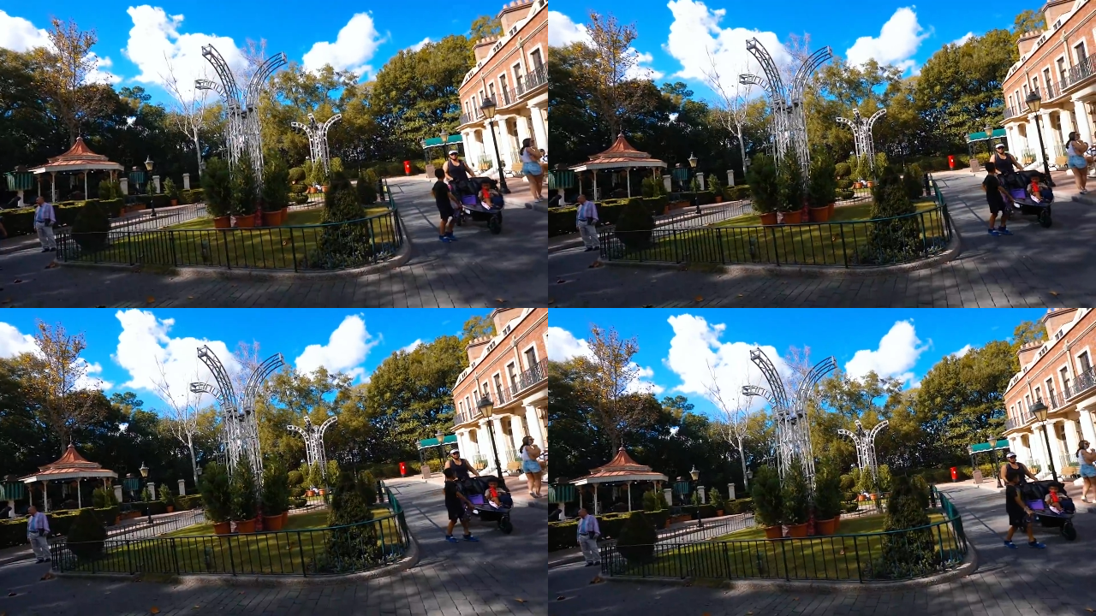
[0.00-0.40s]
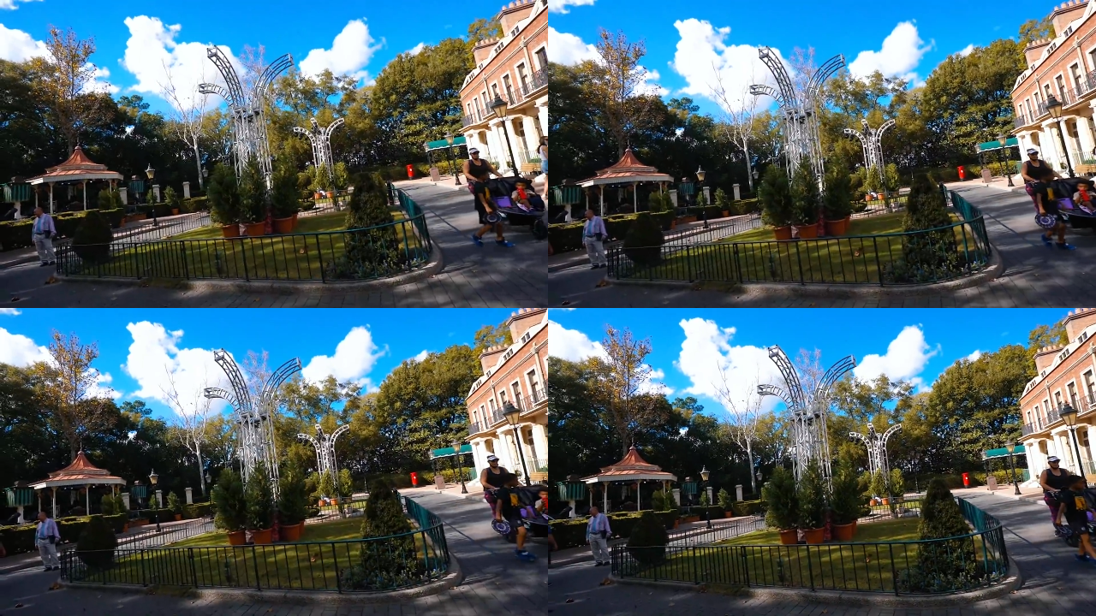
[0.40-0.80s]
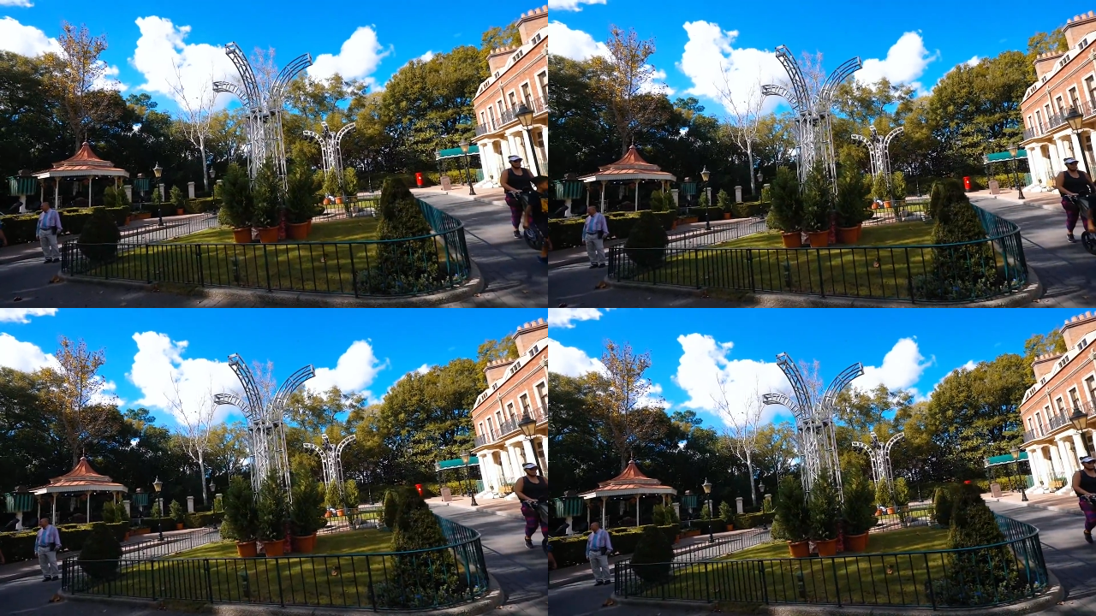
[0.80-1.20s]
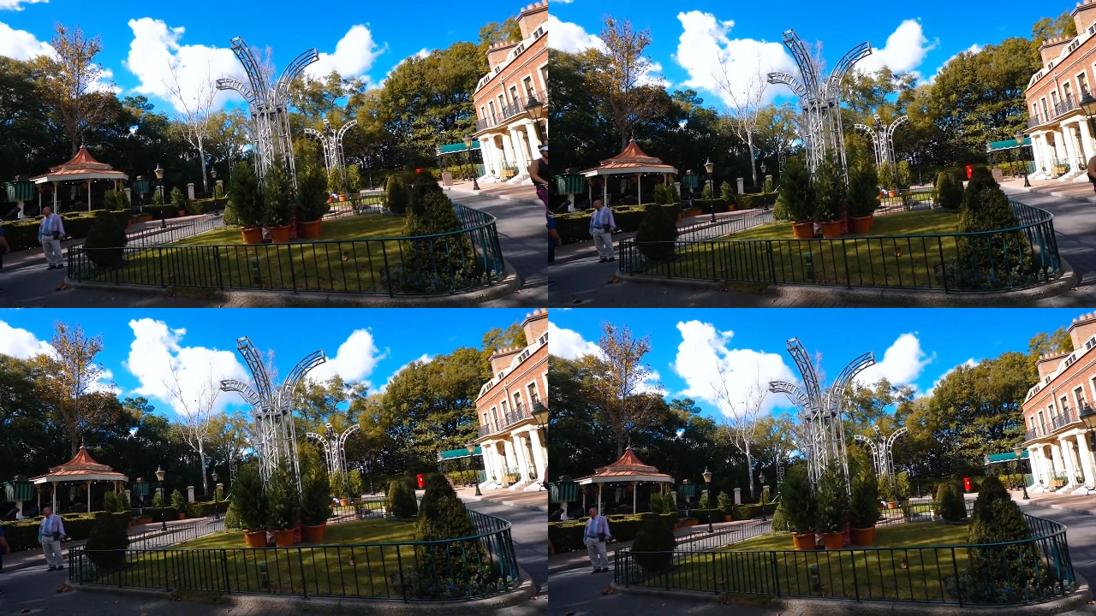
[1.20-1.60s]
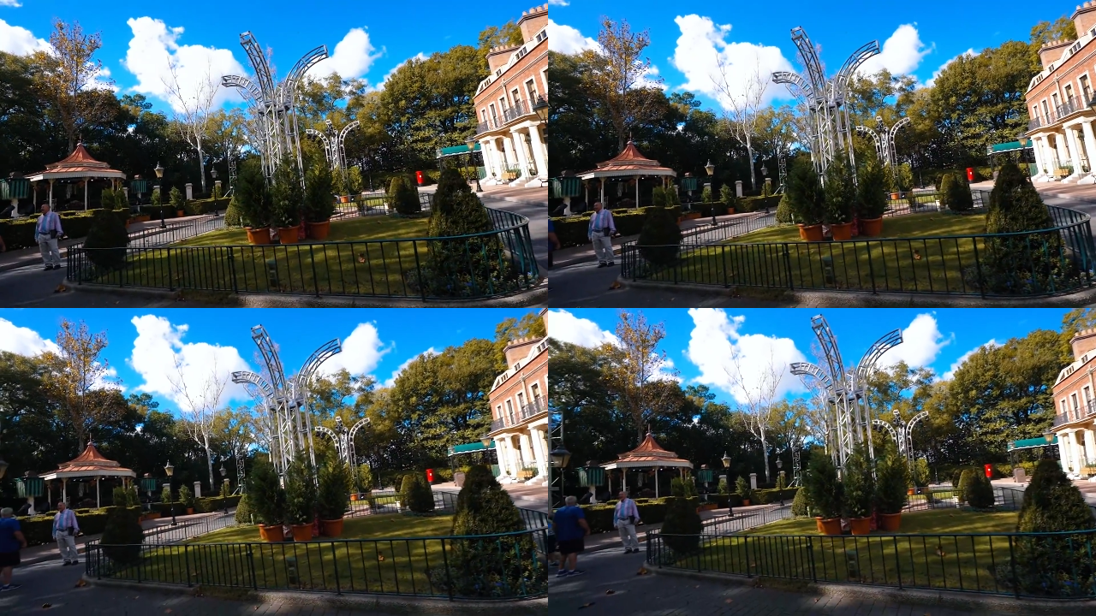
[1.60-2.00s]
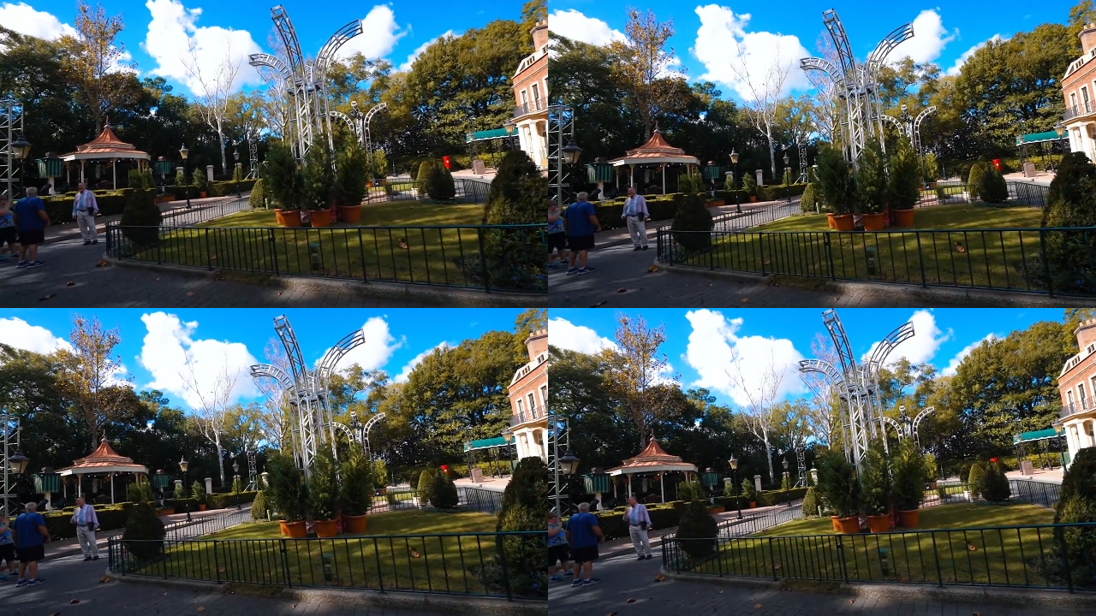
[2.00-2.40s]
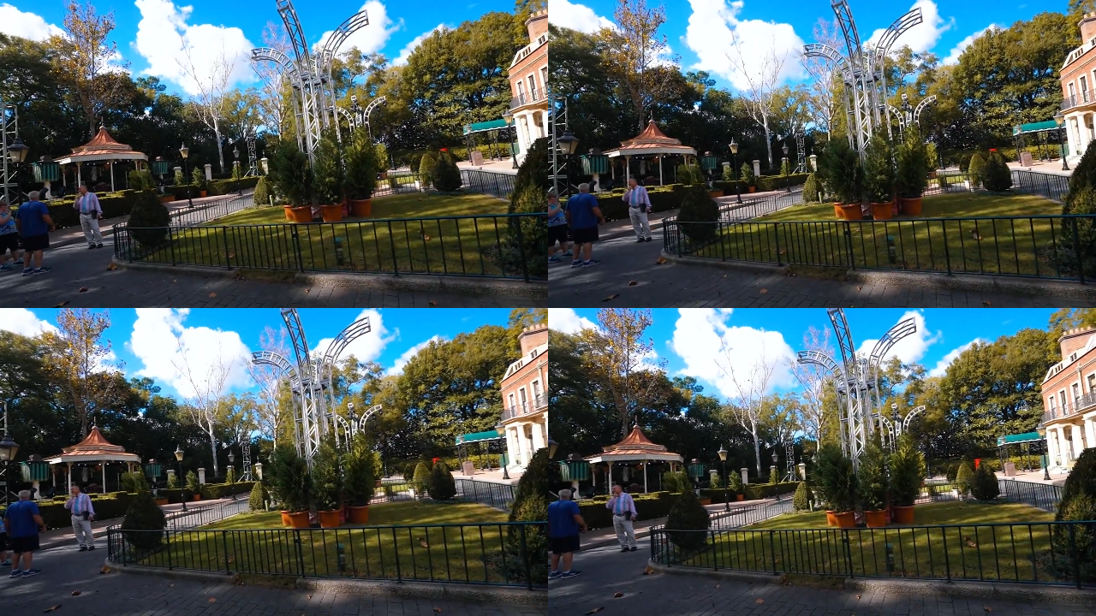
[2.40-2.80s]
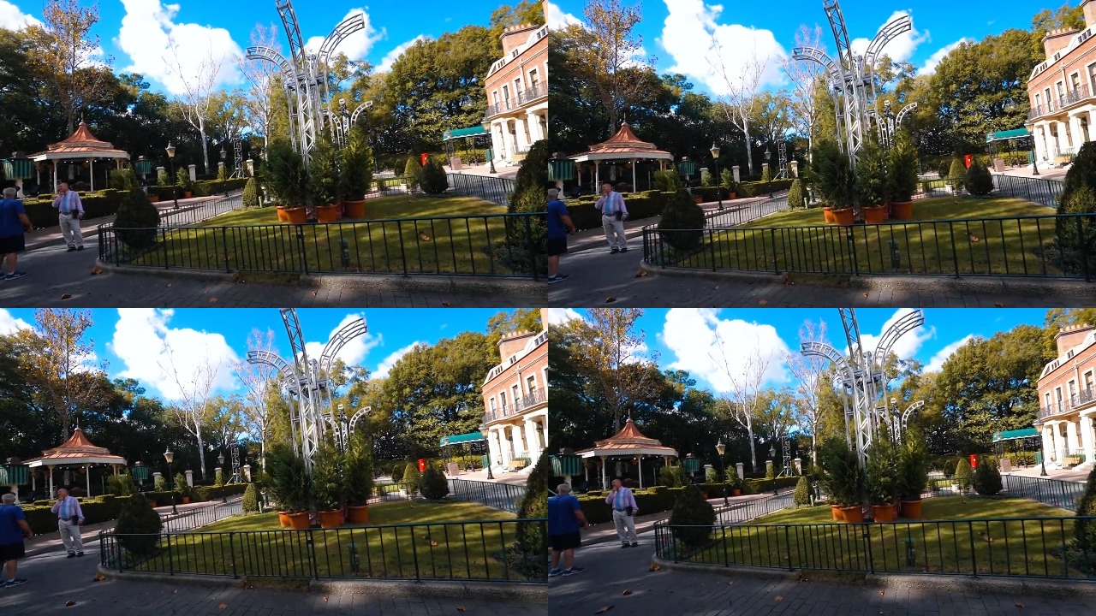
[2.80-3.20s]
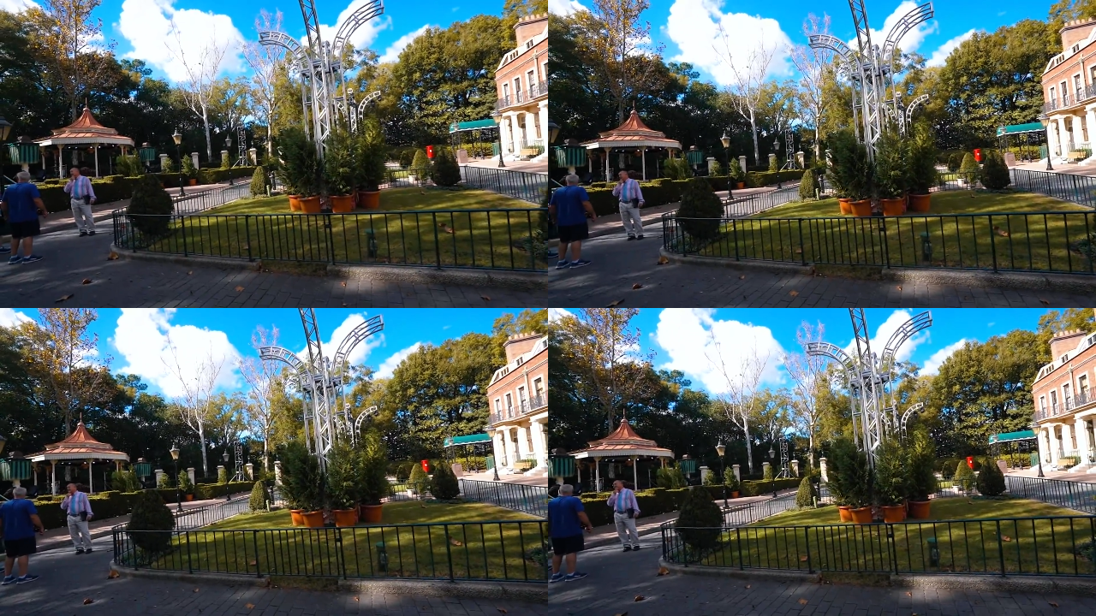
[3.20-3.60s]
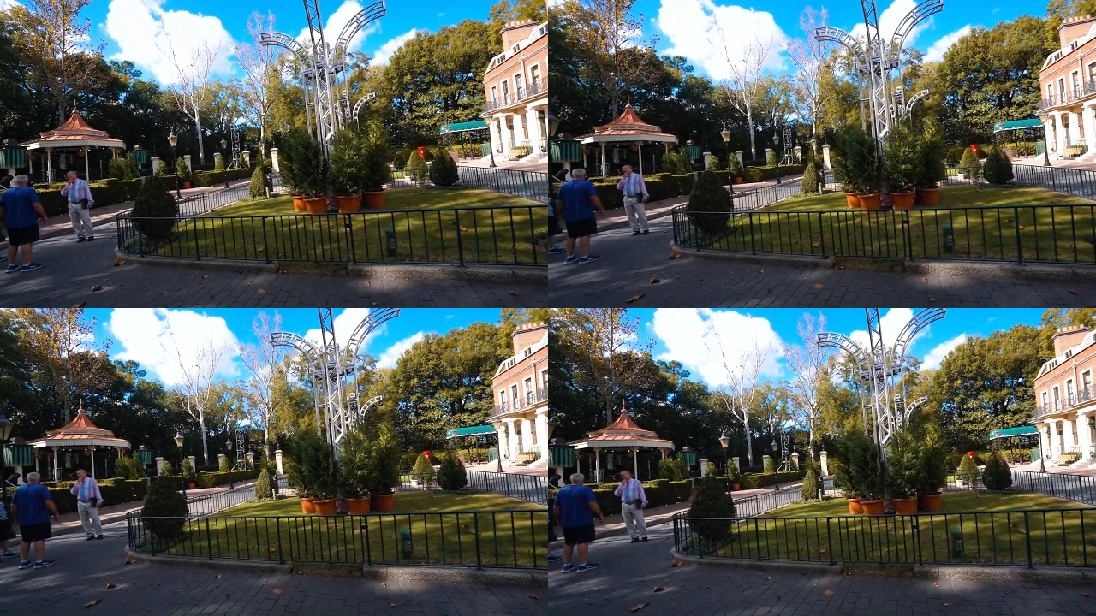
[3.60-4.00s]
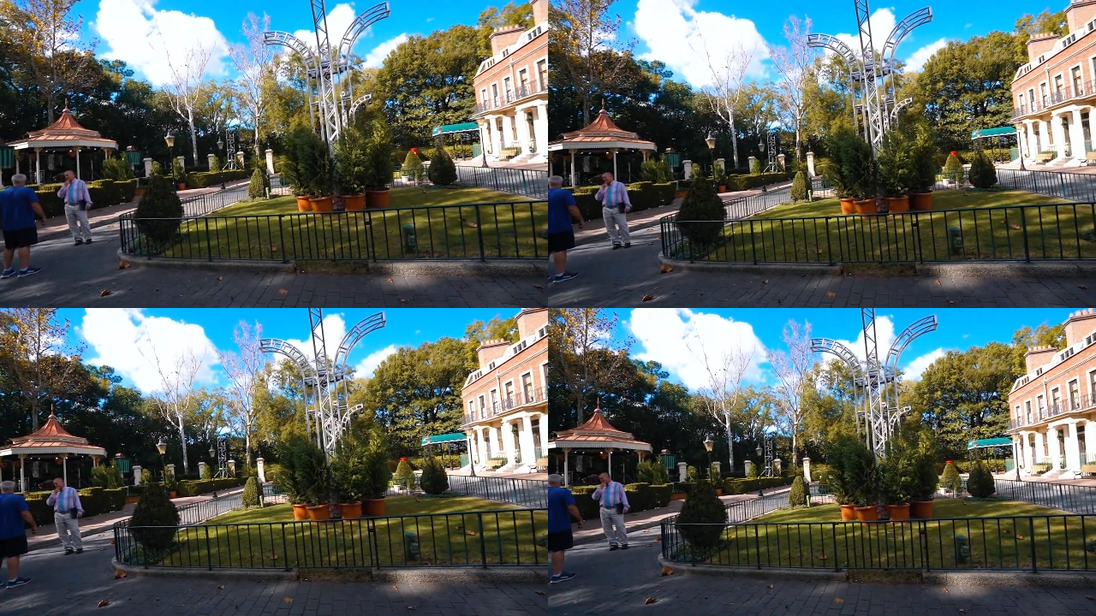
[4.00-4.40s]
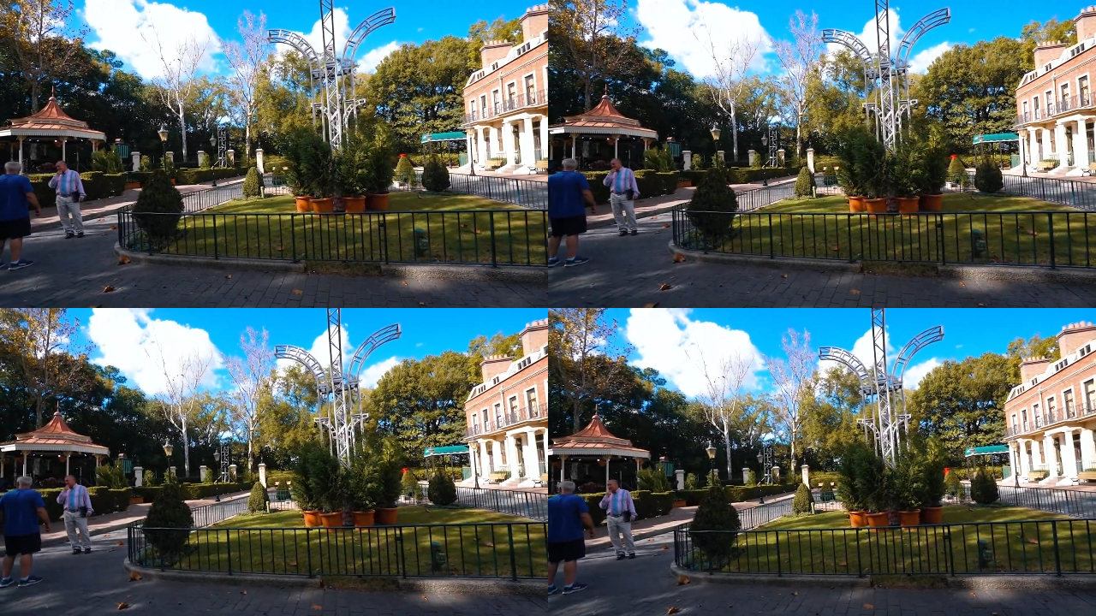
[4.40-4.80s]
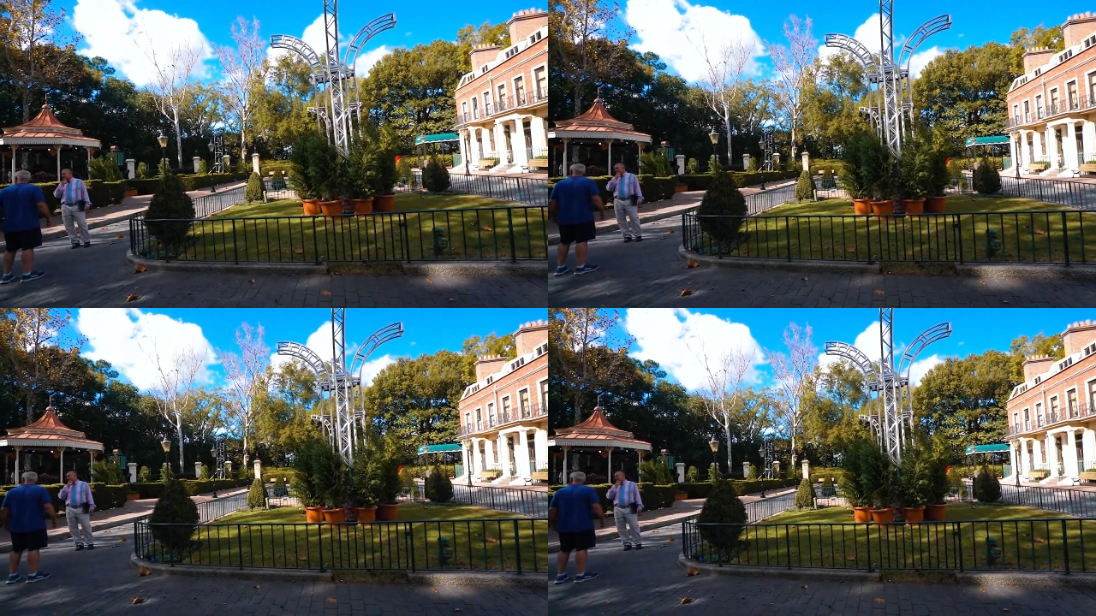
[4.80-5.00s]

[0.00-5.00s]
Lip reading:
Nobody's mouth can be seen.